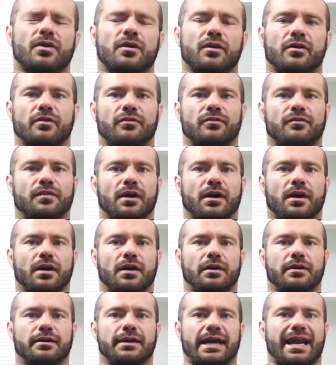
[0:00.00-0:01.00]
of
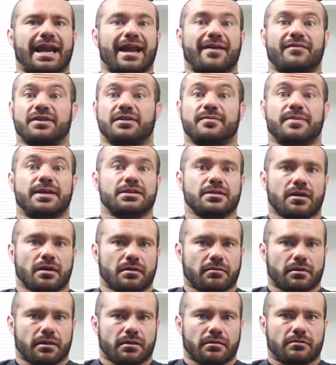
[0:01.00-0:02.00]
uh, not having to be as
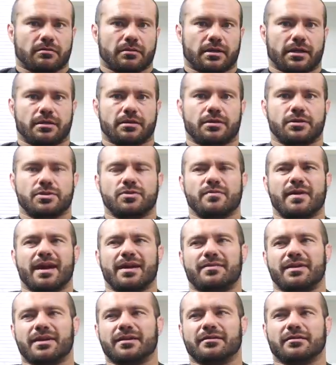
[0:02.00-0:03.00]
hungry. Right? Because you
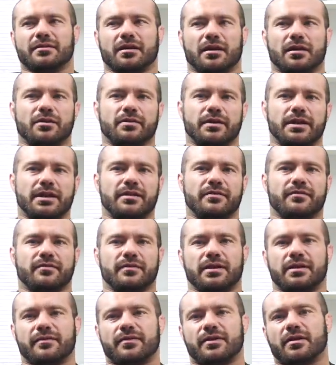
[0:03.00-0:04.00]
might be a little hungry
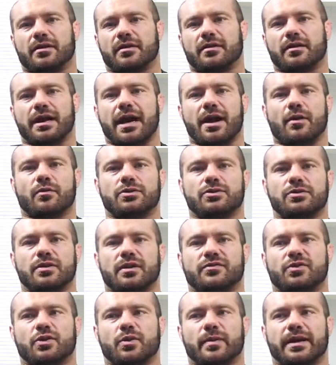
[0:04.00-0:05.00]
even uh, an hour or two
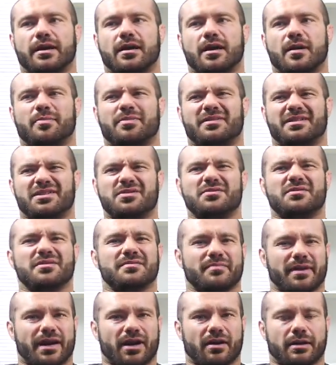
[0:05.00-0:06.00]
after you wake up, but you
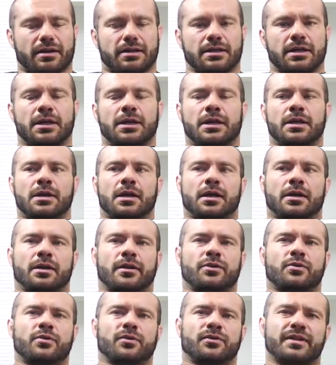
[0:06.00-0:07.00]
can bear it.
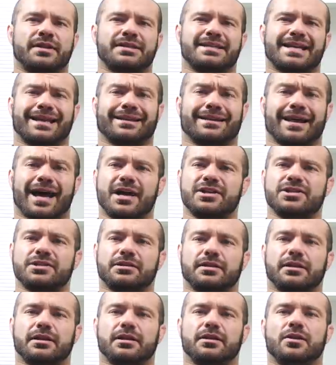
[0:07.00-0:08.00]
Another cool thing
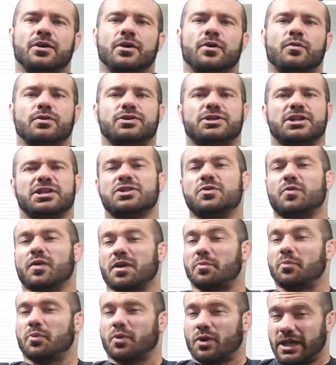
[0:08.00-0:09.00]
psychologically, which tends to
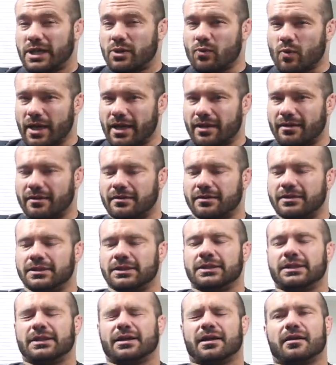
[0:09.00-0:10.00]
work pretty well
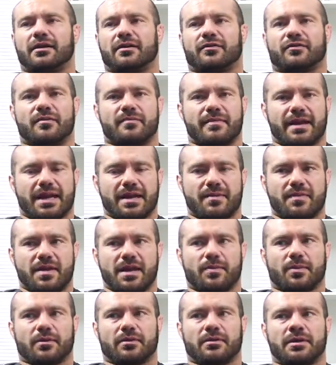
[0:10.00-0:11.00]
uh, for many
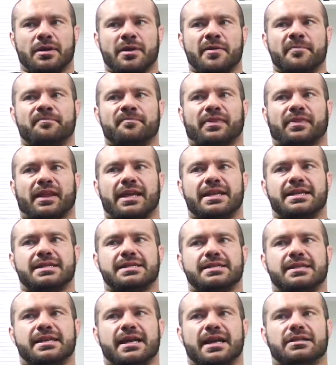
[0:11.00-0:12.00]
people,
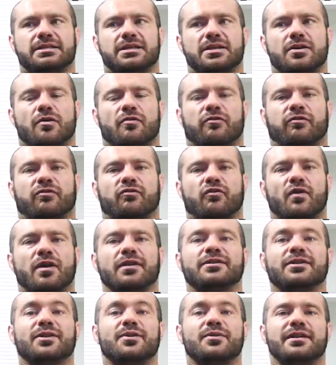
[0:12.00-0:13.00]
is the idea of
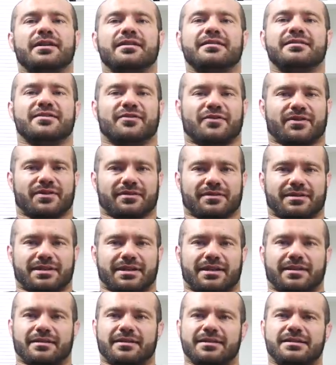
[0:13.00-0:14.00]
front-loading
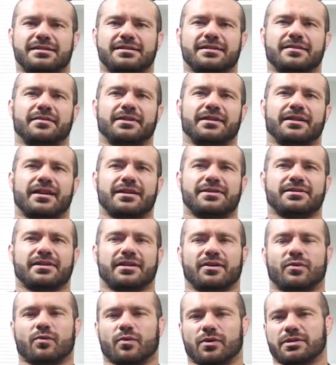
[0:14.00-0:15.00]
difficulty. And this is something that actually I
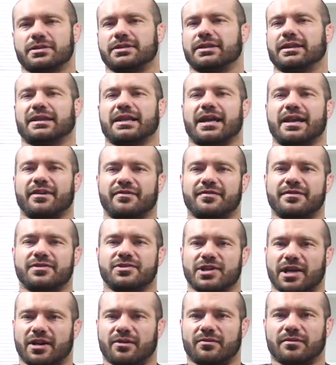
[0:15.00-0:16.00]
think works in life in
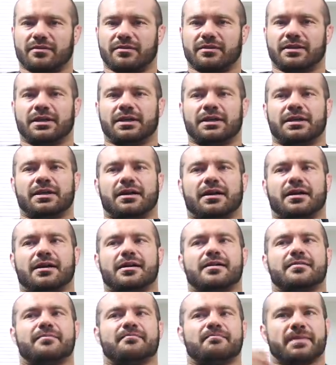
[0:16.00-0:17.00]
general.
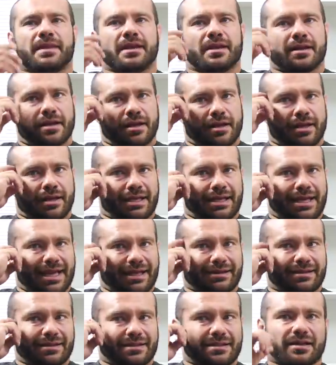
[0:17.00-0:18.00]
Um,
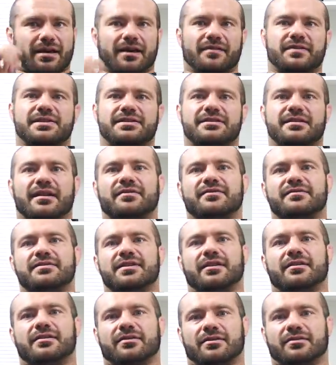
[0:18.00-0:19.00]
get the tough stuff
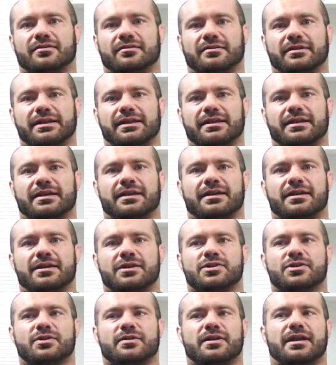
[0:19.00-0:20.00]
done early
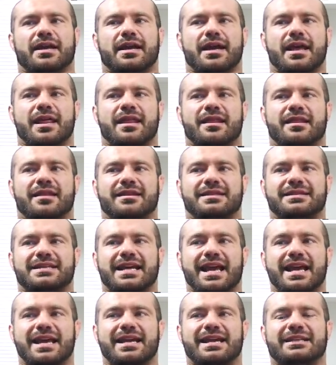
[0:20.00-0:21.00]
so that the
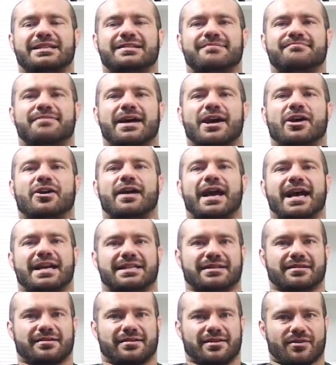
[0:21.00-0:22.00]
day gets better
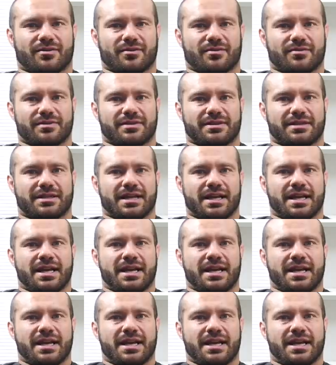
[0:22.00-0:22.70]
as it goes.